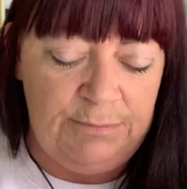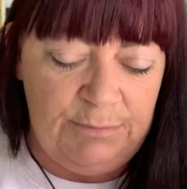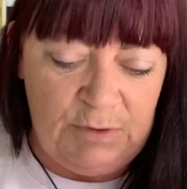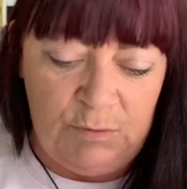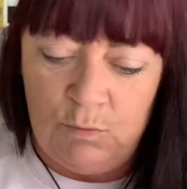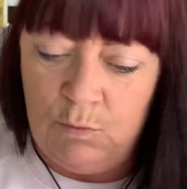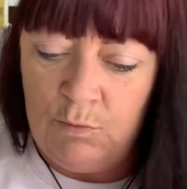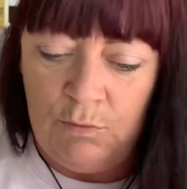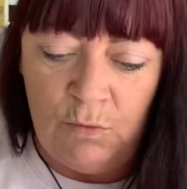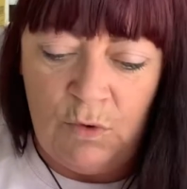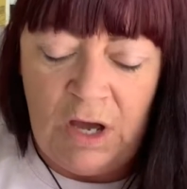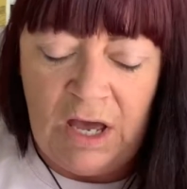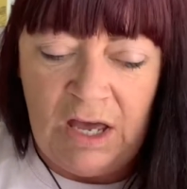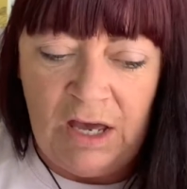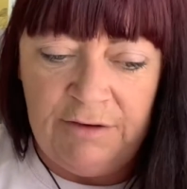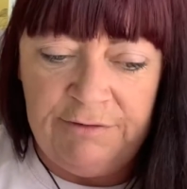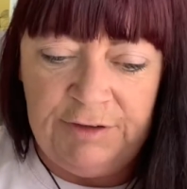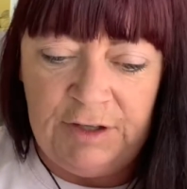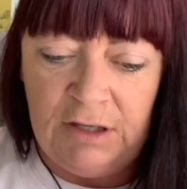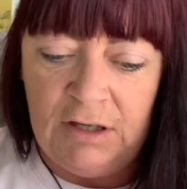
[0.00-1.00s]
And it's very
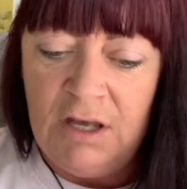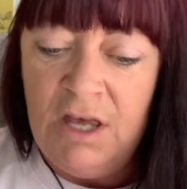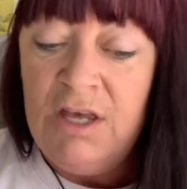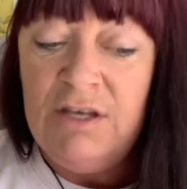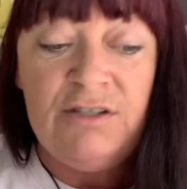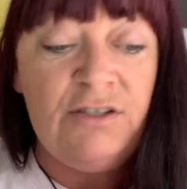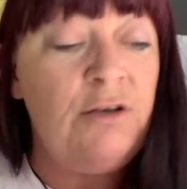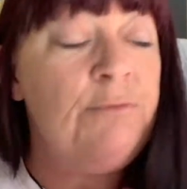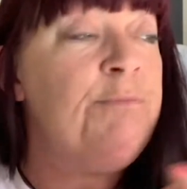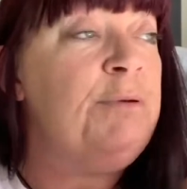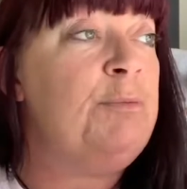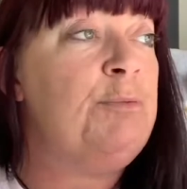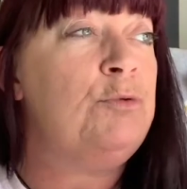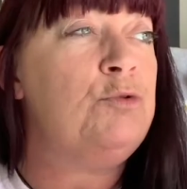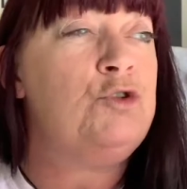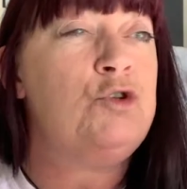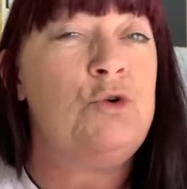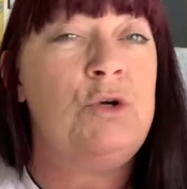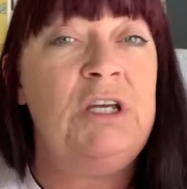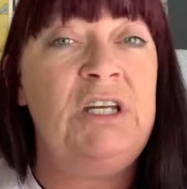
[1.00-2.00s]
pollinated in this
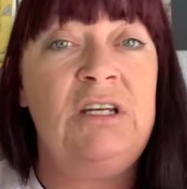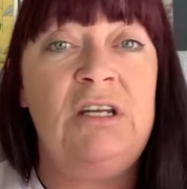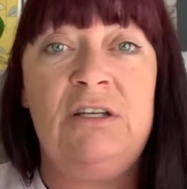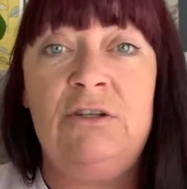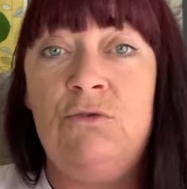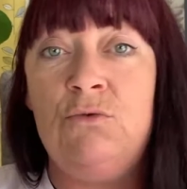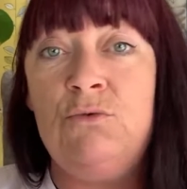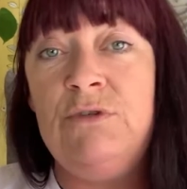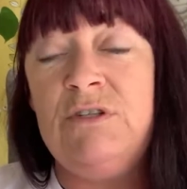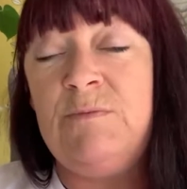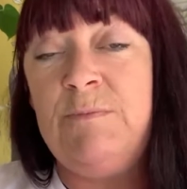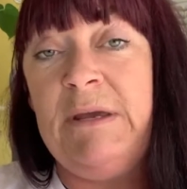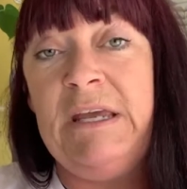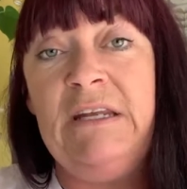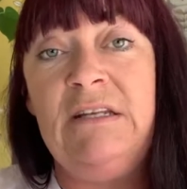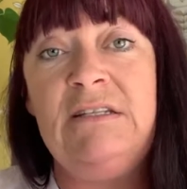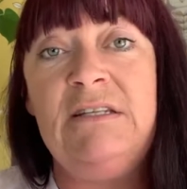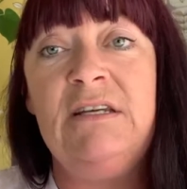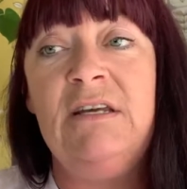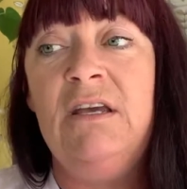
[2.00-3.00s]
area just now.
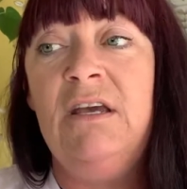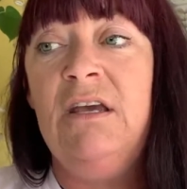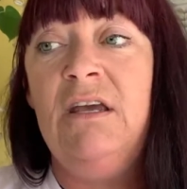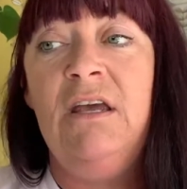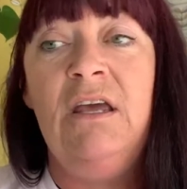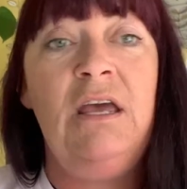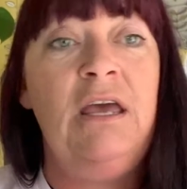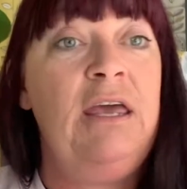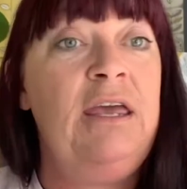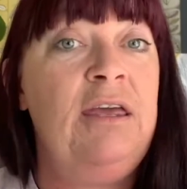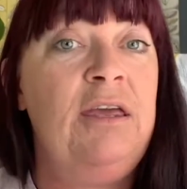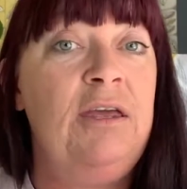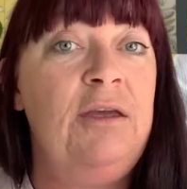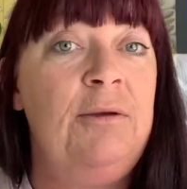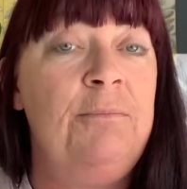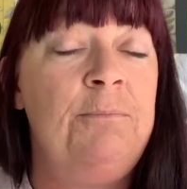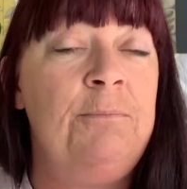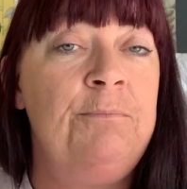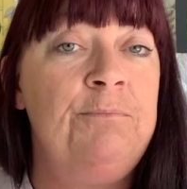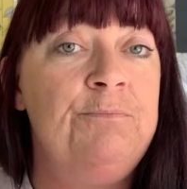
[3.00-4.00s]

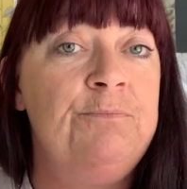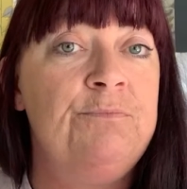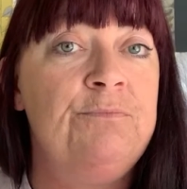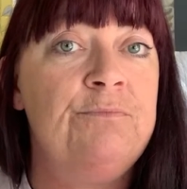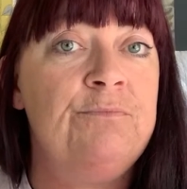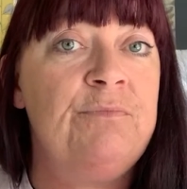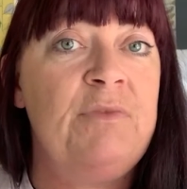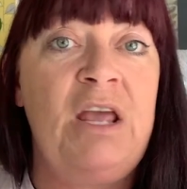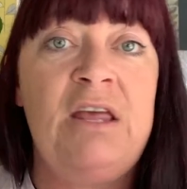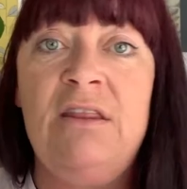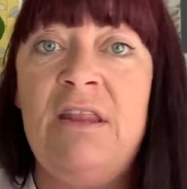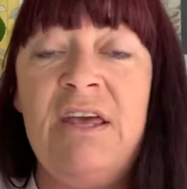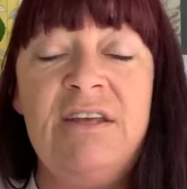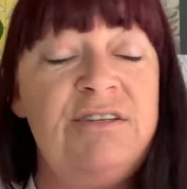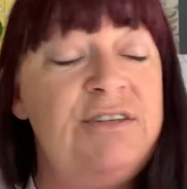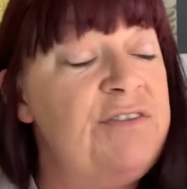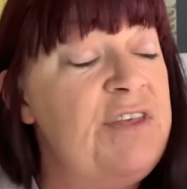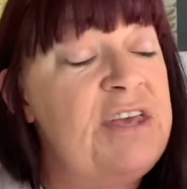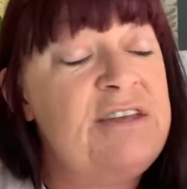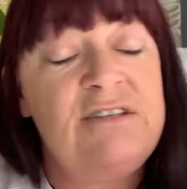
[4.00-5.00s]

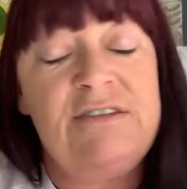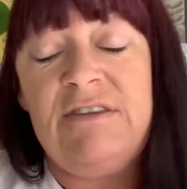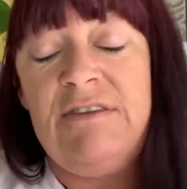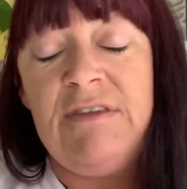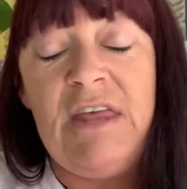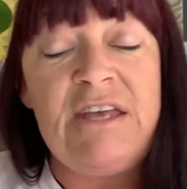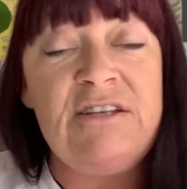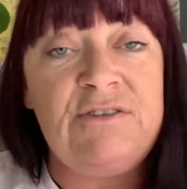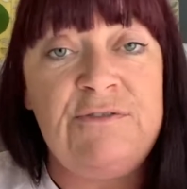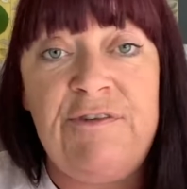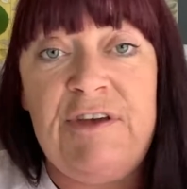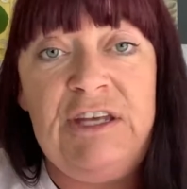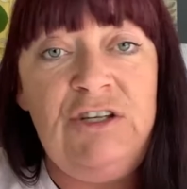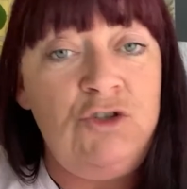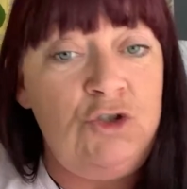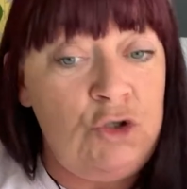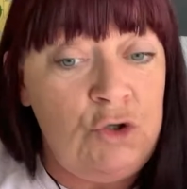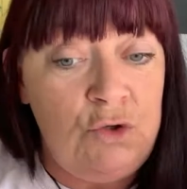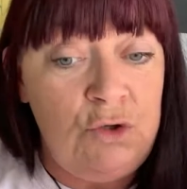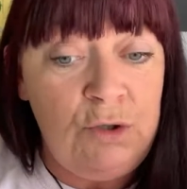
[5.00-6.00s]
I've
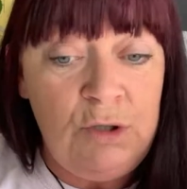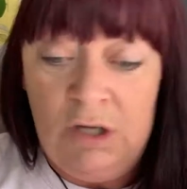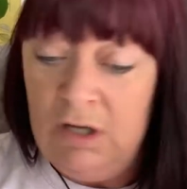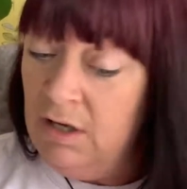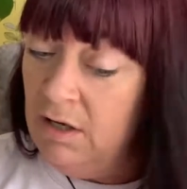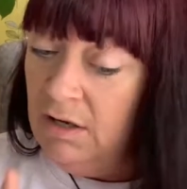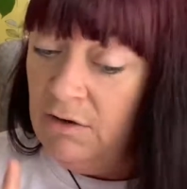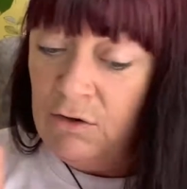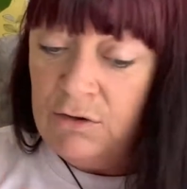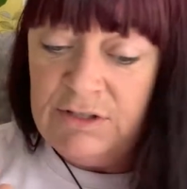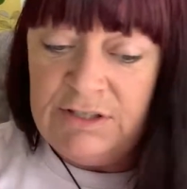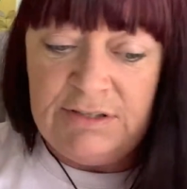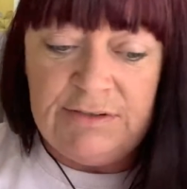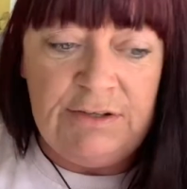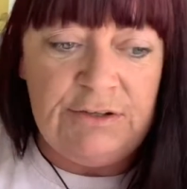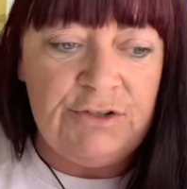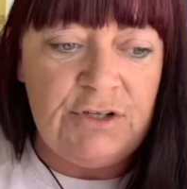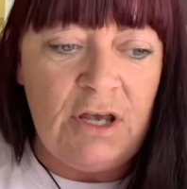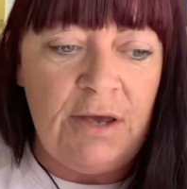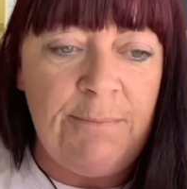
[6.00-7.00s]
already touched on the
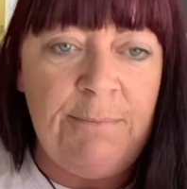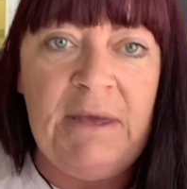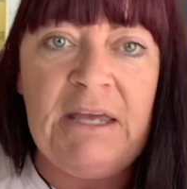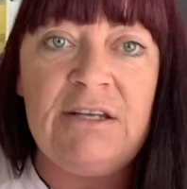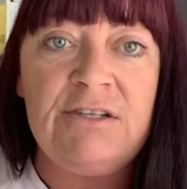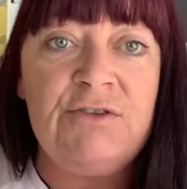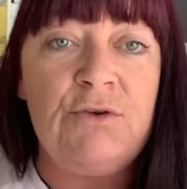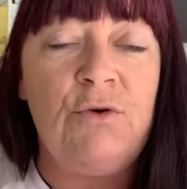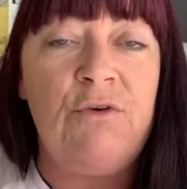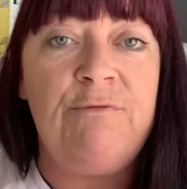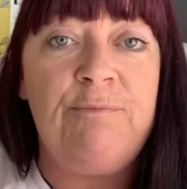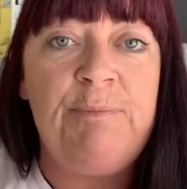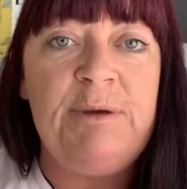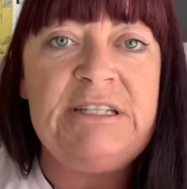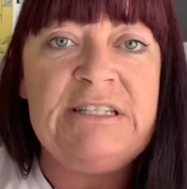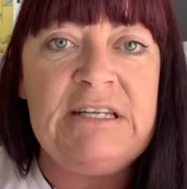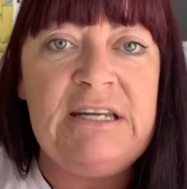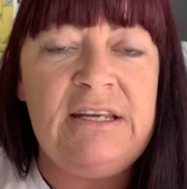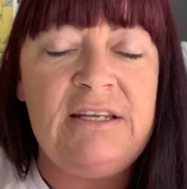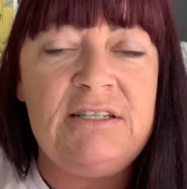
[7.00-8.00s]
minimum sales
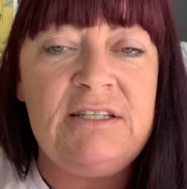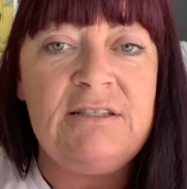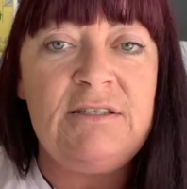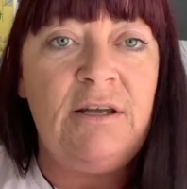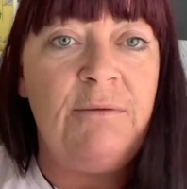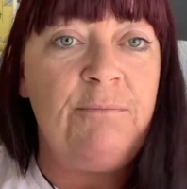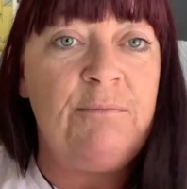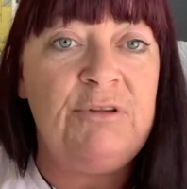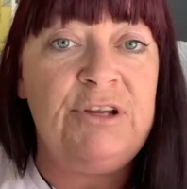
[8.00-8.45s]
values.